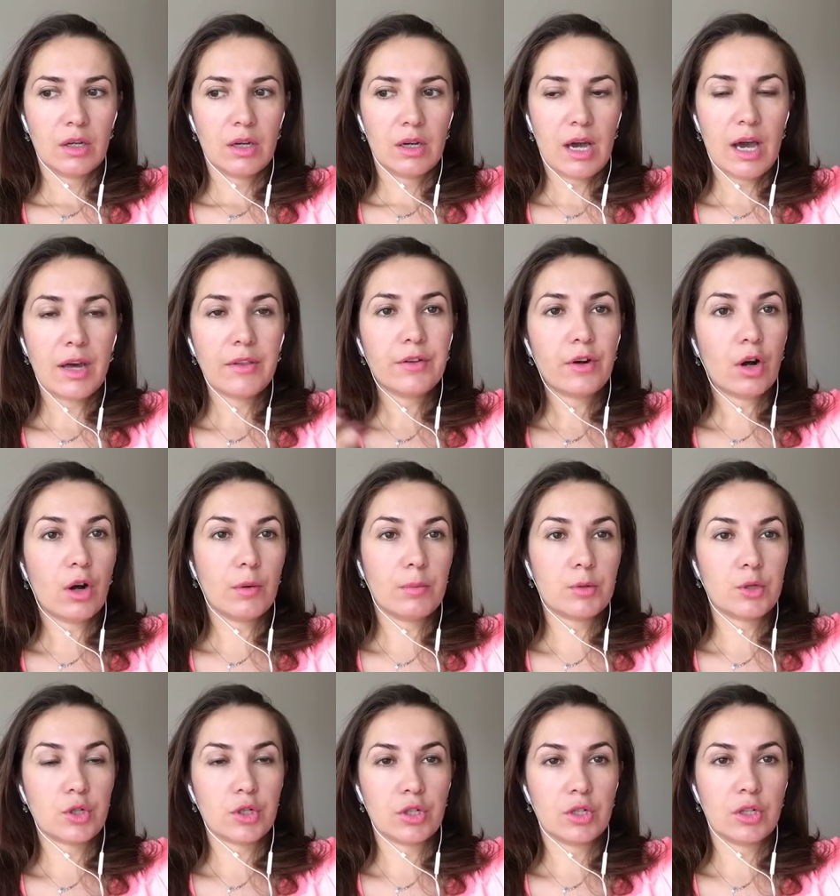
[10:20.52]
other
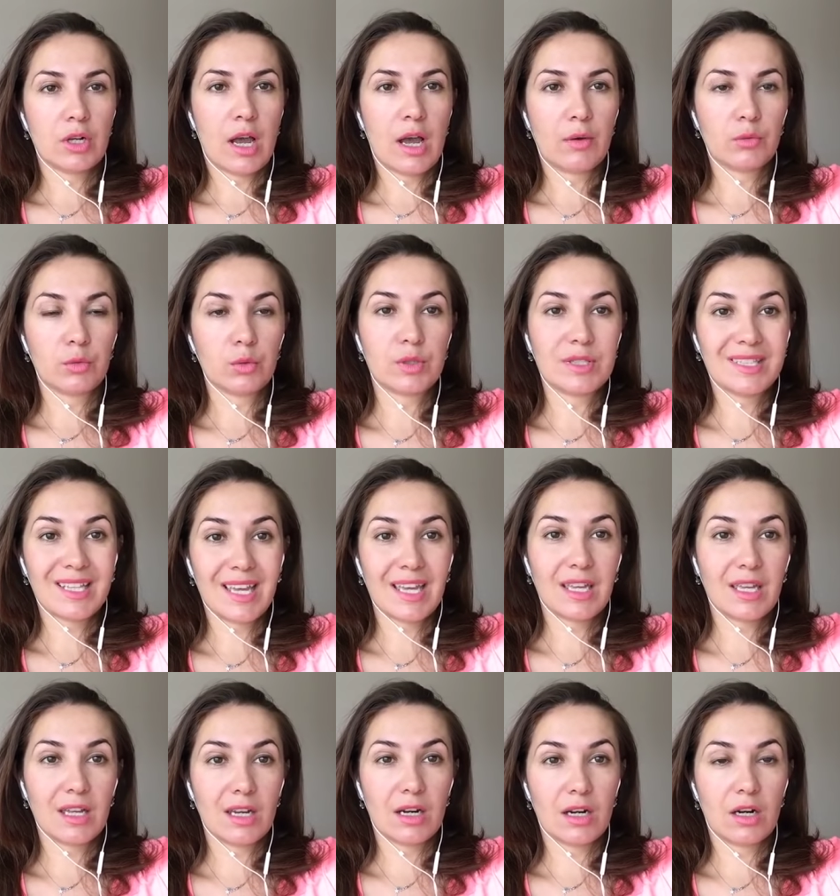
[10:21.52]
option, how to stay
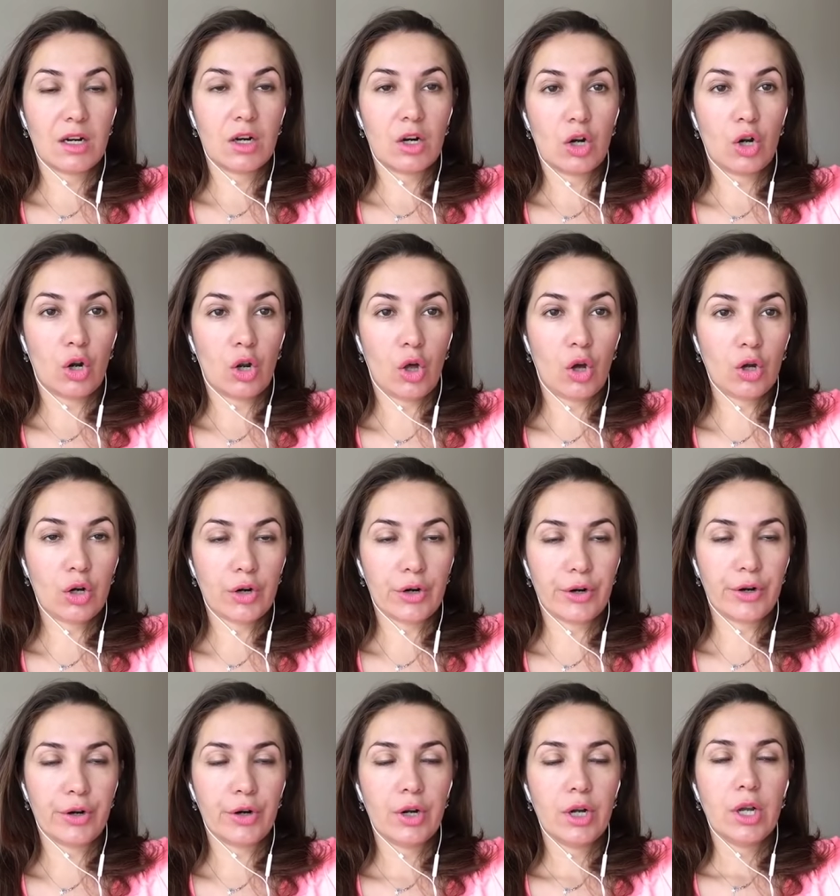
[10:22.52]
here
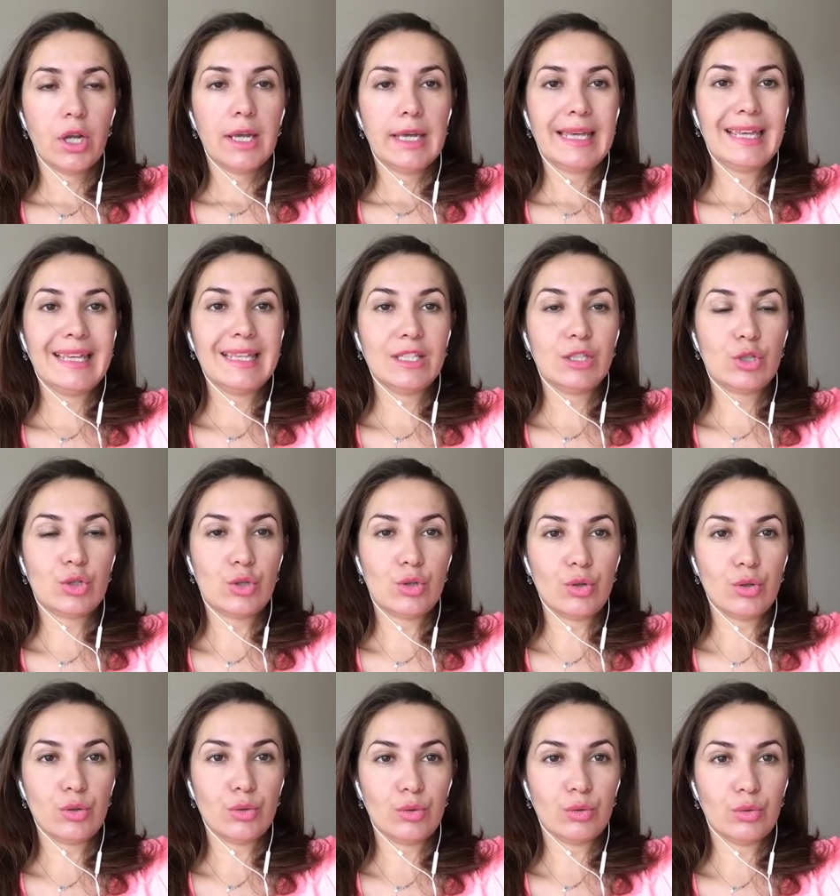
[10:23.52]
longer, is
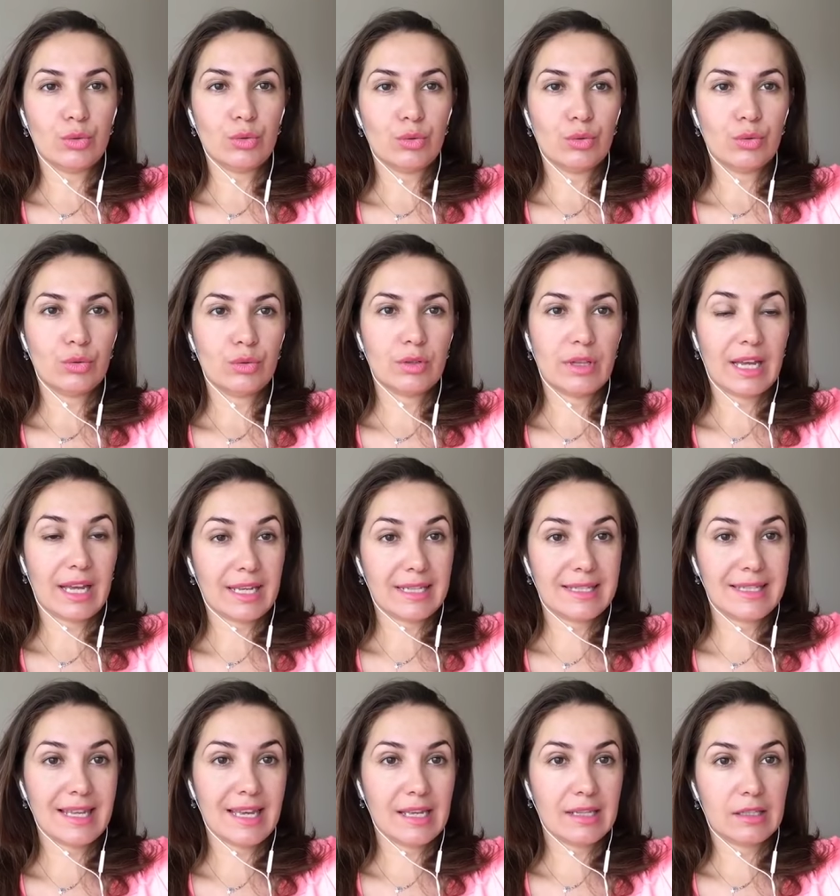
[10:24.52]
to, like I
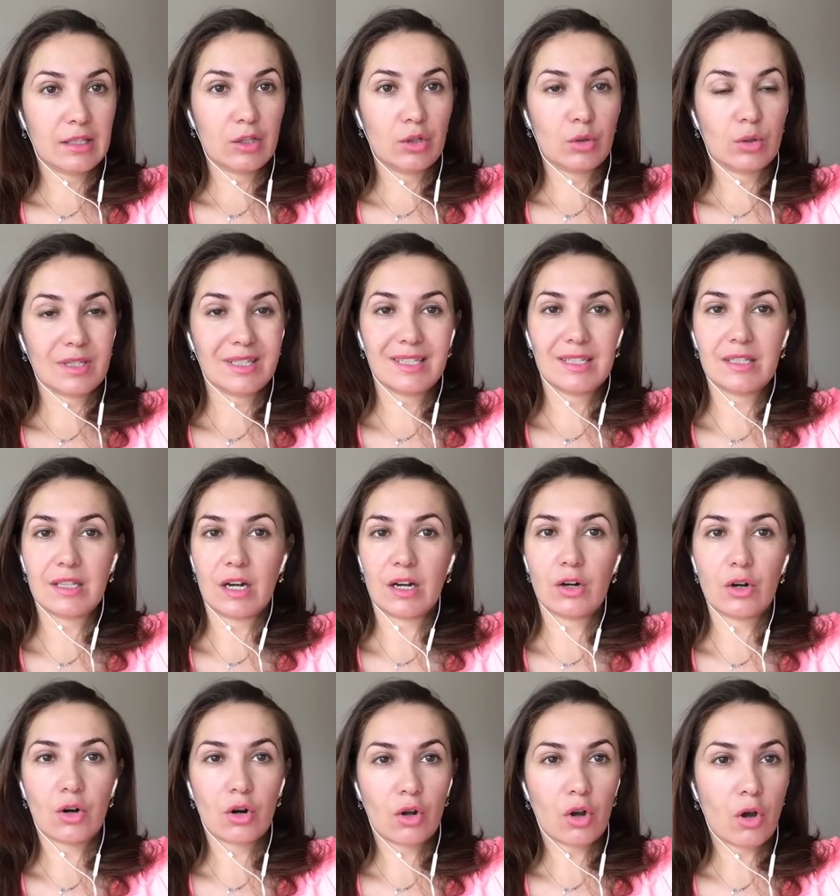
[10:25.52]
said, you can start
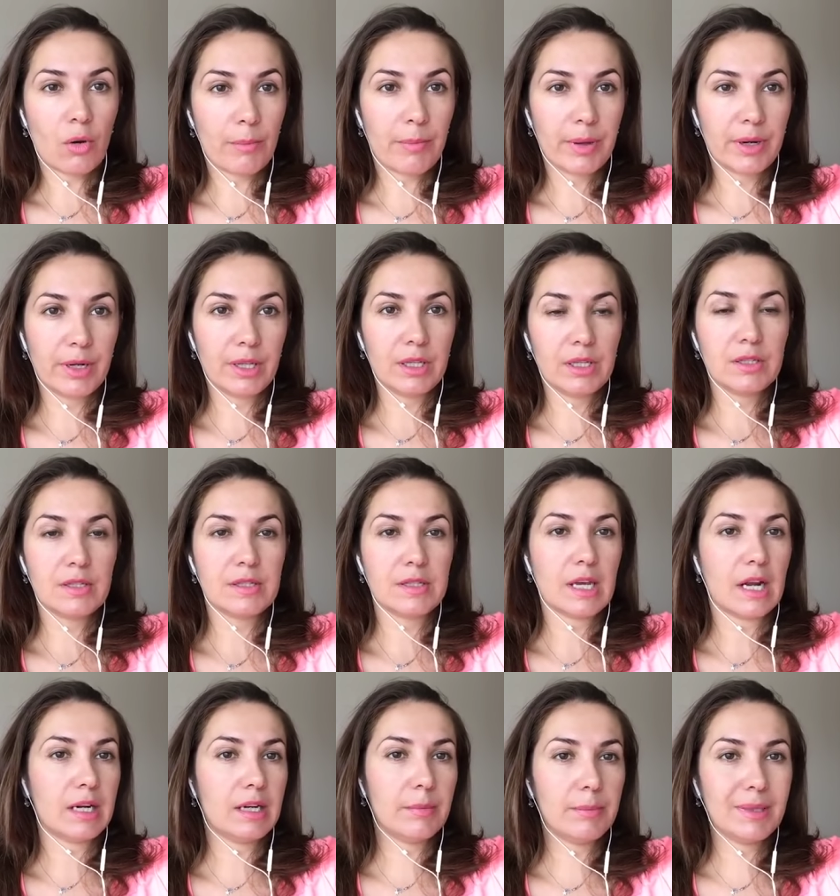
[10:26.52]
your company,
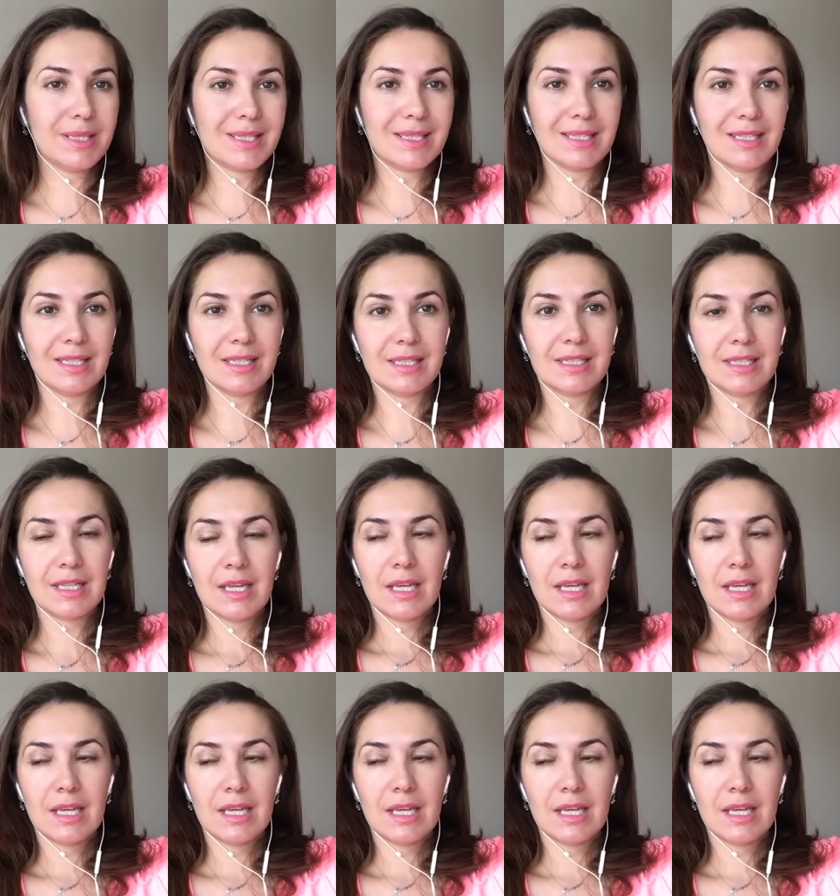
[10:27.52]
start the business,